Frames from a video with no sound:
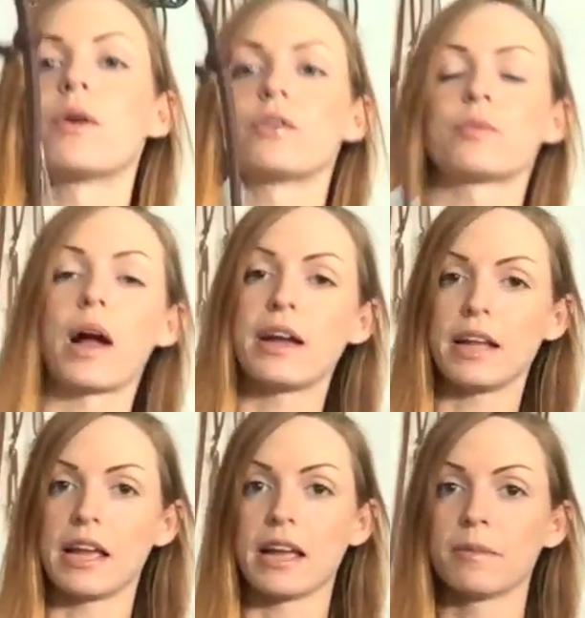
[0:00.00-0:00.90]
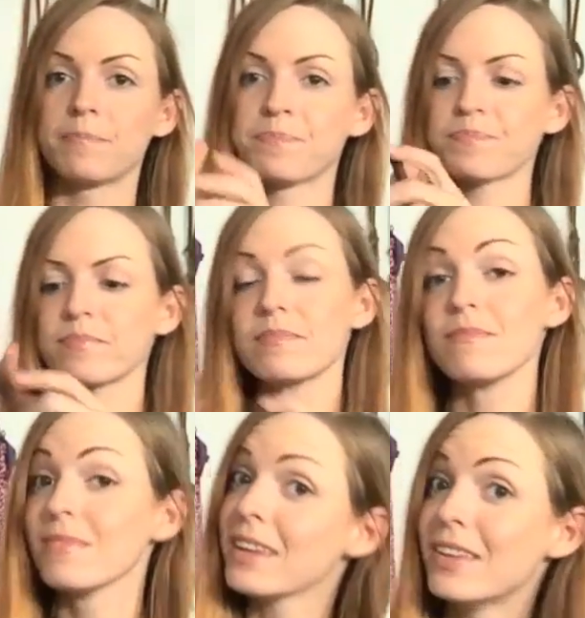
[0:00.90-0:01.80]
while you're riding,
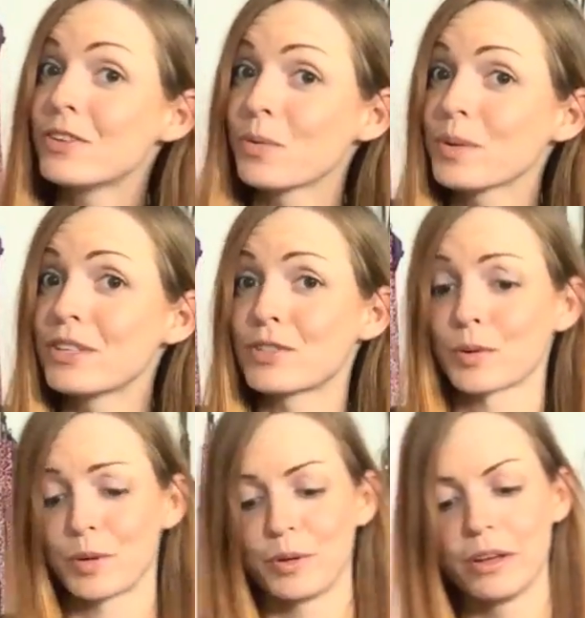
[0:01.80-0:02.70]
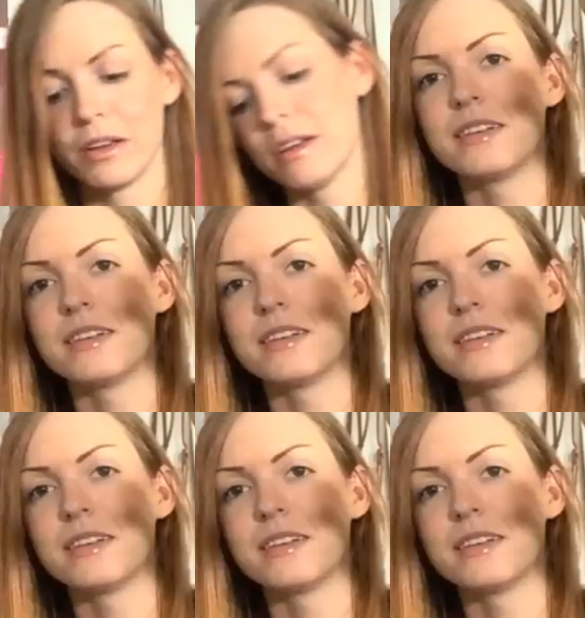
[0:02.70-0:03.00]
and then you're really screwed.